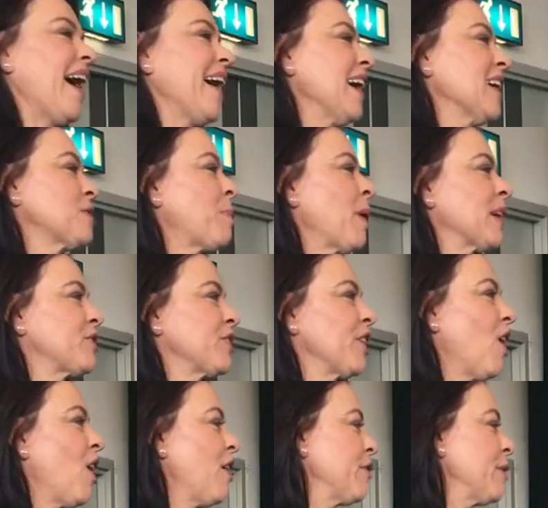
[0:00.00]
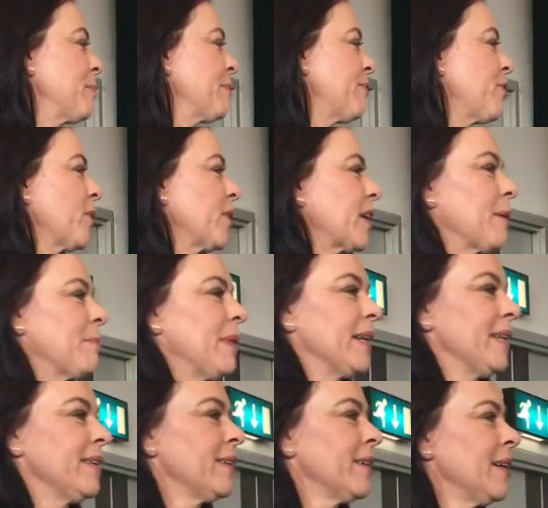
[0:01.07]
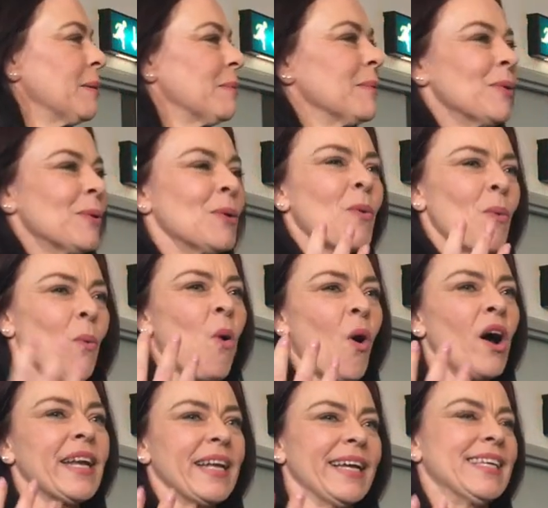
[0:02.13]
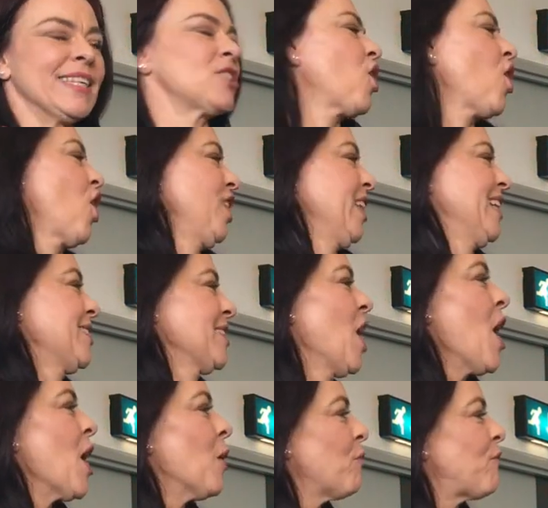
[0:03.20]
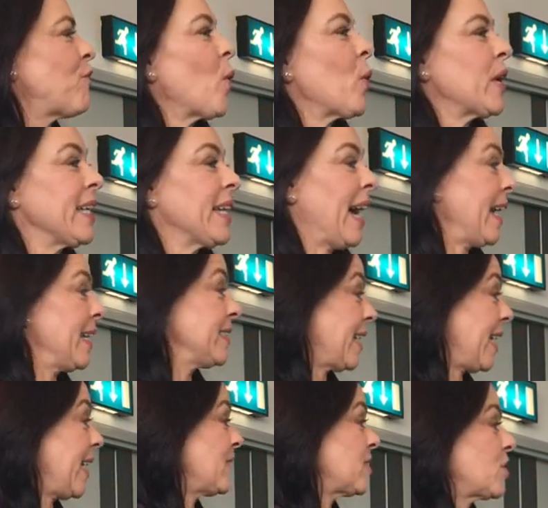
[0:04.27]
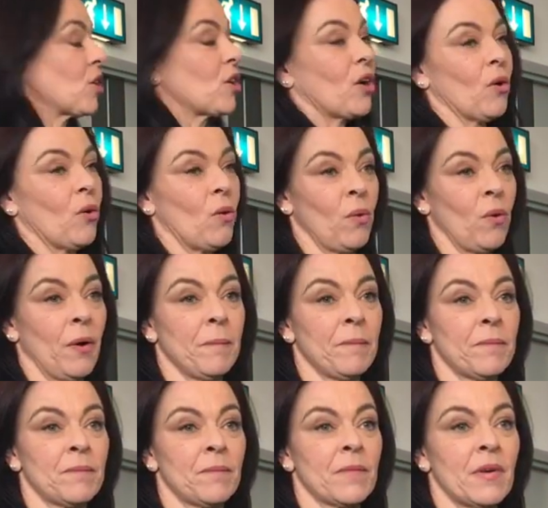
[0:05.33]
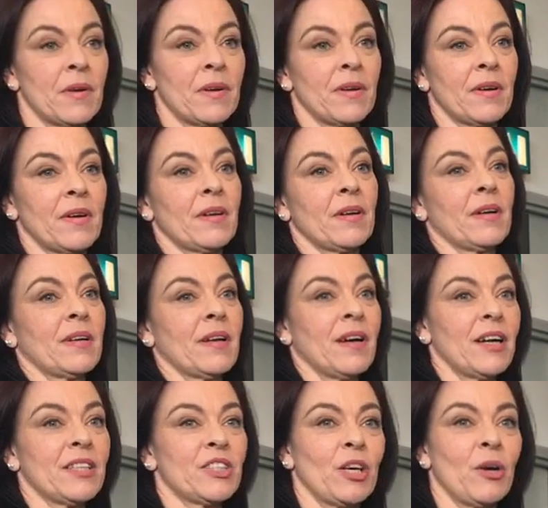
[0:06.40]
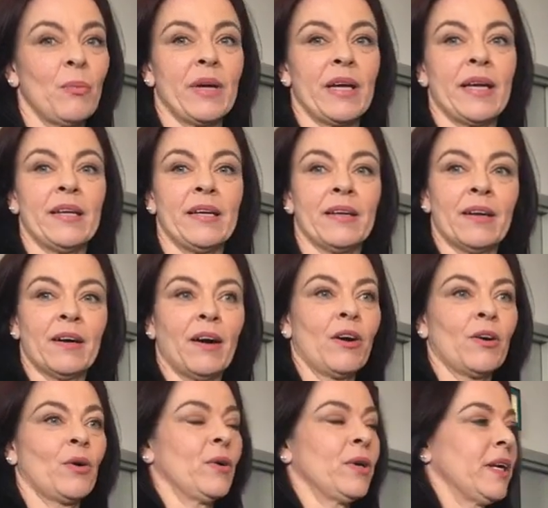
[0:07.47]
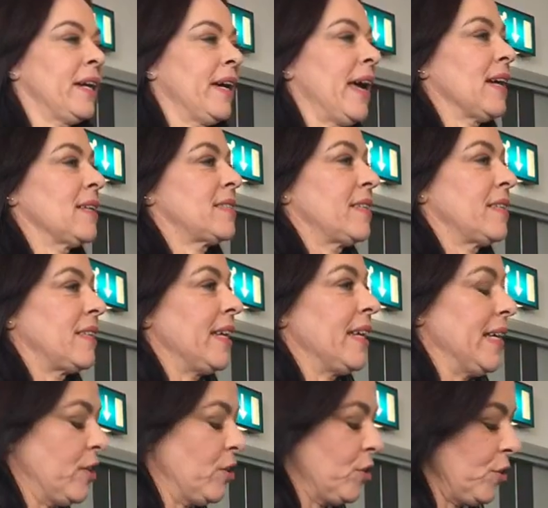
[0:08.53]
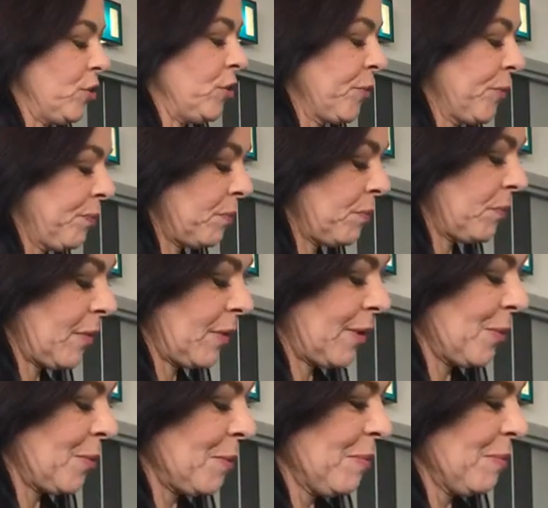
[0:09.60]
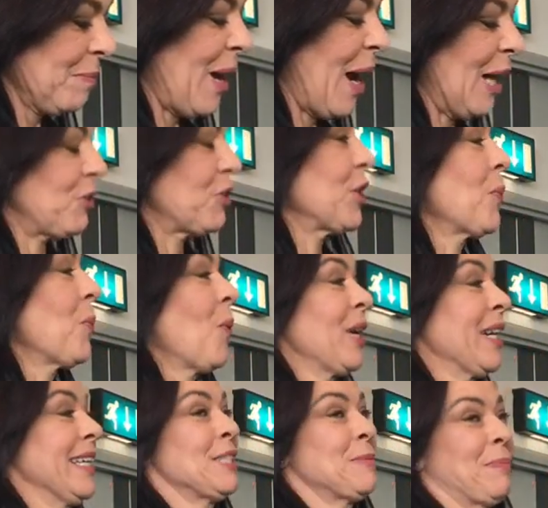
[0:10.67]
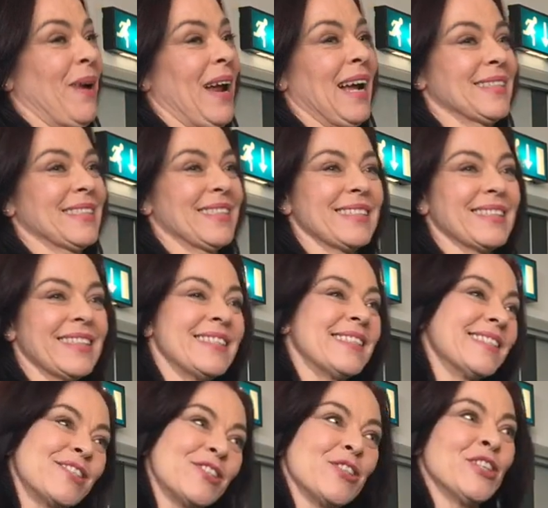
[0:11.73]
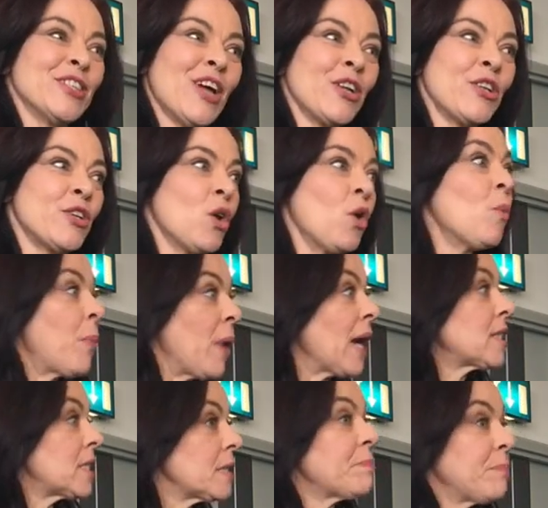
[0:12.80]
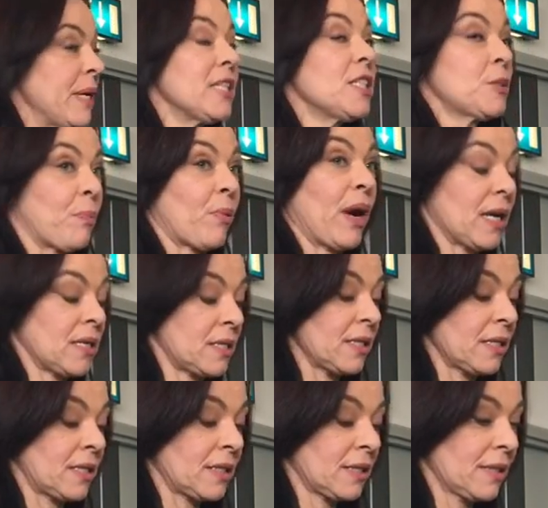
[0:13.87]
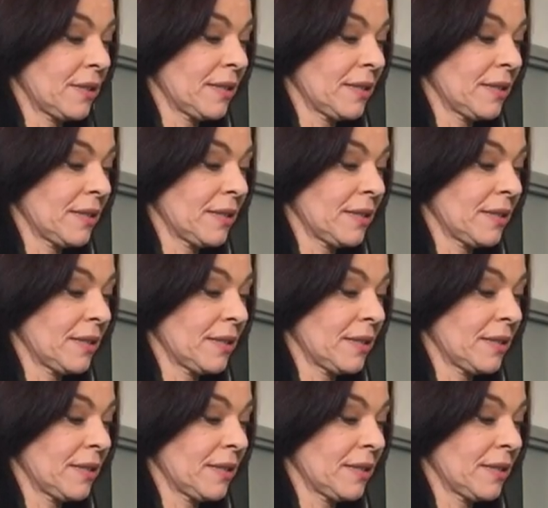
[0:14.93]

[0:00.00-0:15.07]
asked Patrick Harvey before I came in, what is all this? 49 days to go until we are going to exit the EU. Patrick, what is Brexit? And he says, do you not know Brexit means Brexit?